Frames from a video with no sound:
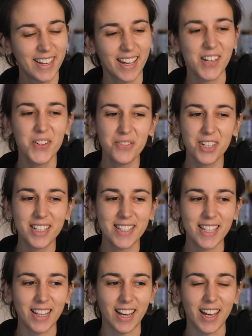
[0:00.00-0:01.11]
I don't know if I can
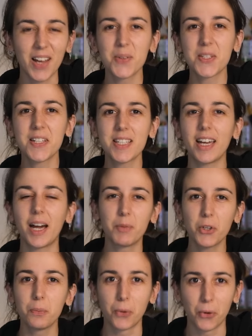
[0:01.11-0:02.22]
say that. I was gonna say I'm
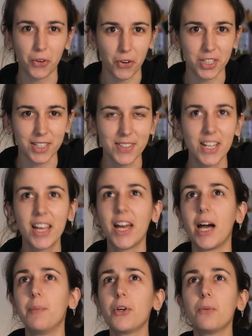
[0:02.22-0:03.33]
not a born artist.
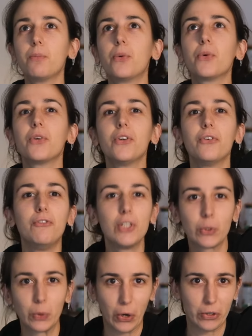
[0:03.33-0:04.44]
I'm not a born
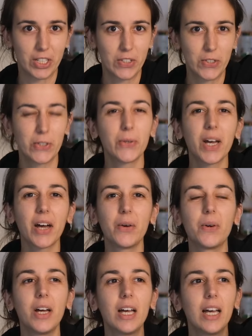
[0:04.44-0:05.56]
visual artist. You know
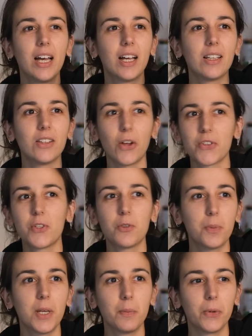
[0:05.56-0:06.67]
how lots of
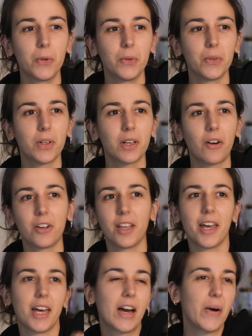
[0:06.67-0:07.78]
people are
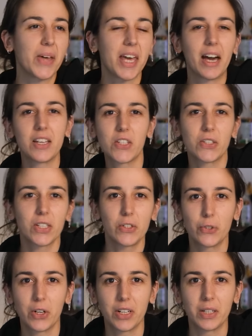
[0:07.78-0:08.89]
like, oh yeah, I started
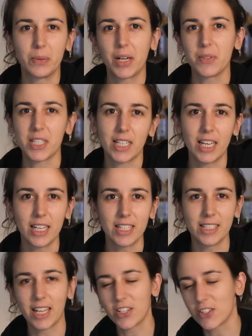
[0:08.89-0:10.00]
drawing when I was a kid
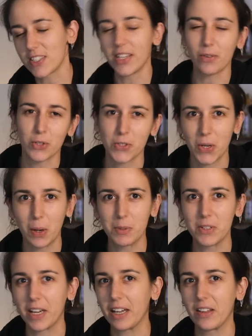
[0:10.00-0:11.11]
and I just never stopped,
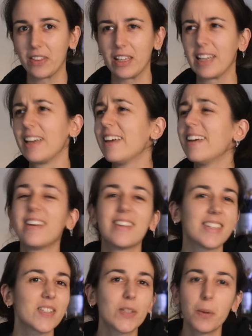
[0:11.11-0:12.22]
that kind of thing.
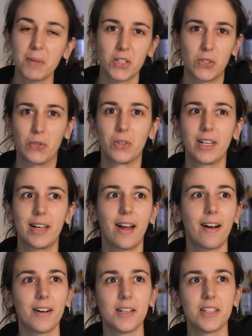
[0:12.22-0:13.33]
That's not my story.
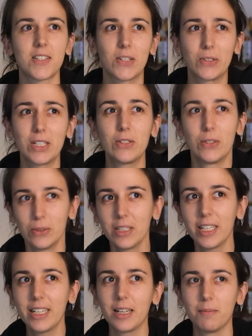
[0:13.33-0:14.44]
I started
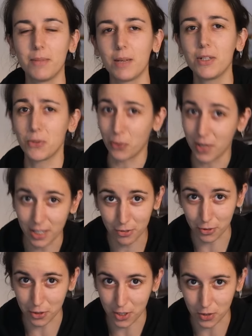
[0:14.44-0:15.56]
doodling at maybe
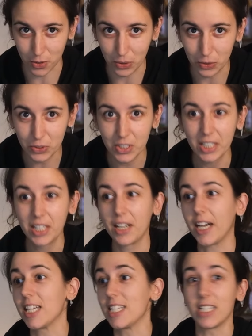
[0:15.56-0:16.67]
24 years old.
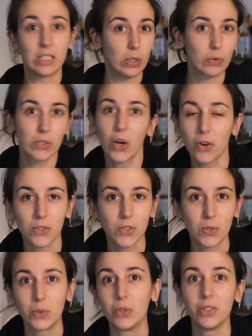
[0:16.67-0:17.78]
I didn't go to art
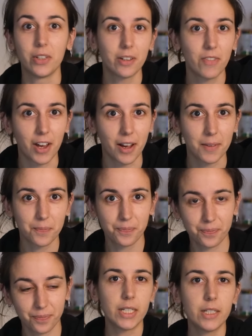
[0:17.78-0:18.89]
school, none of that, but I
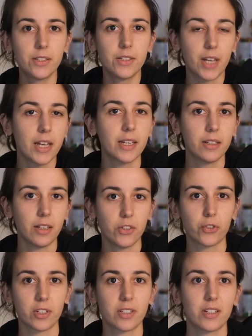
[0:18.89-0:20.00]
did take an
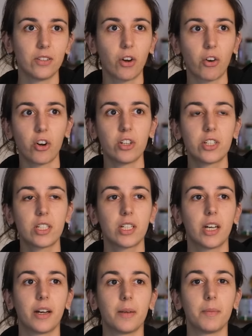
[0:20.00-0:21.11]
interest in art
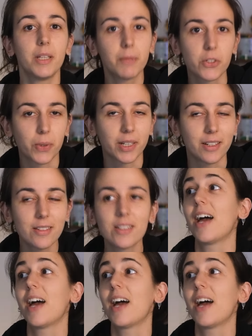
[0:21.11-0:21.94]
in my 20s.